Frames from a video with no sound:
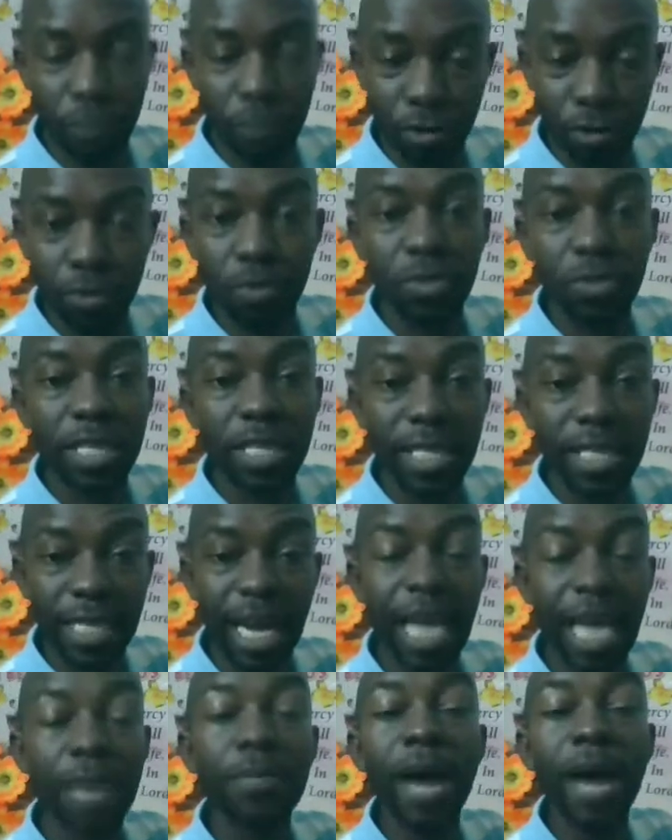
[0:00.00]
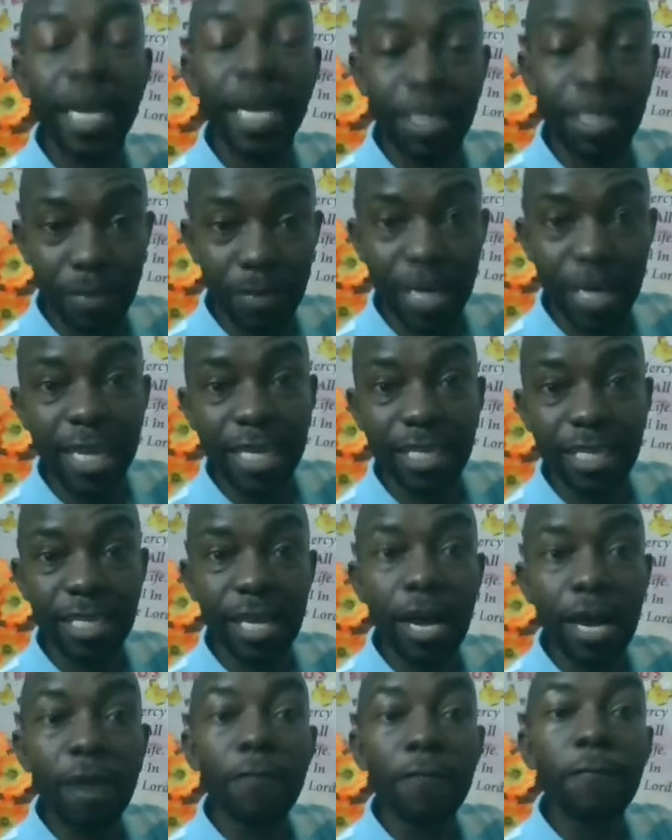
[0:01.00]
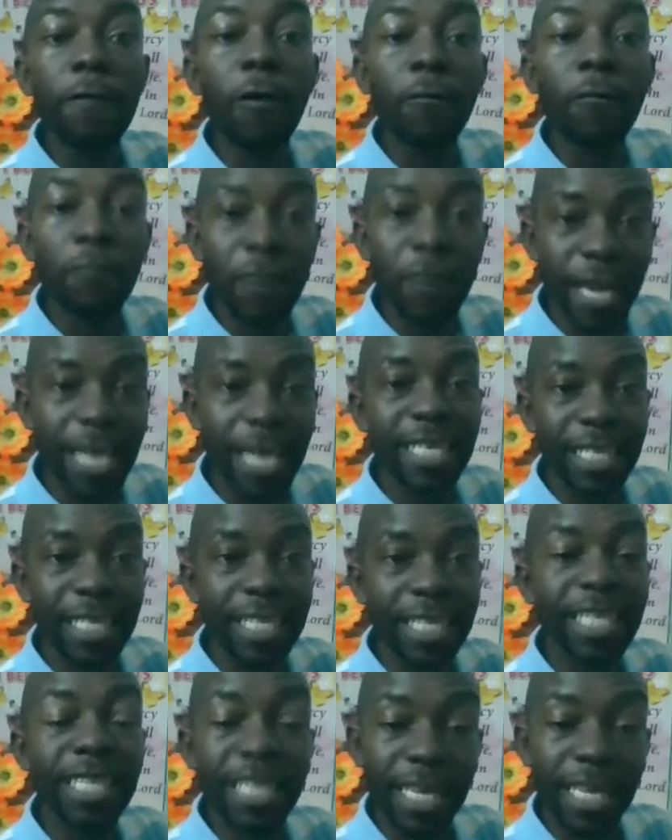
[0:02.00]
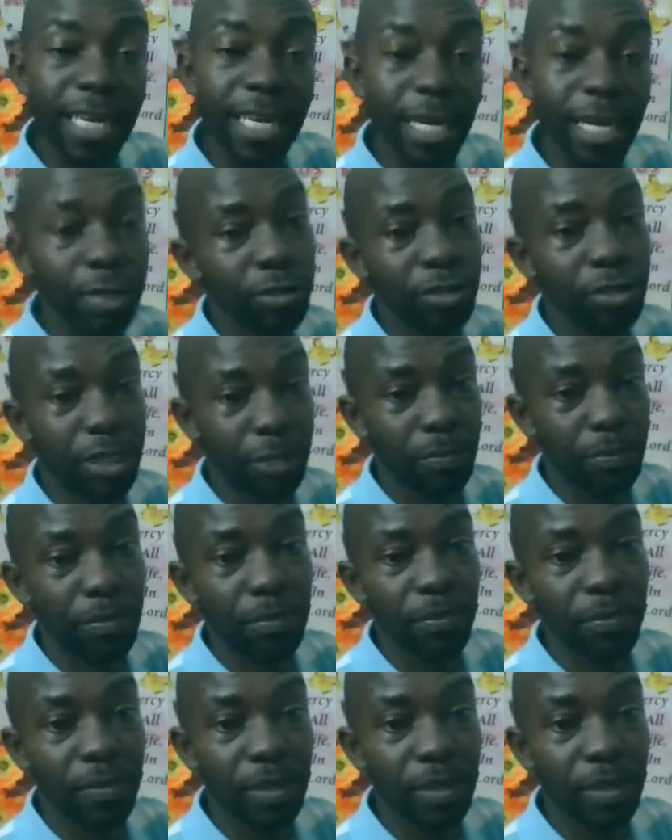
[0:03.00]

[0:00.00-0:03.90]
Choose the time and place of ending the relationship,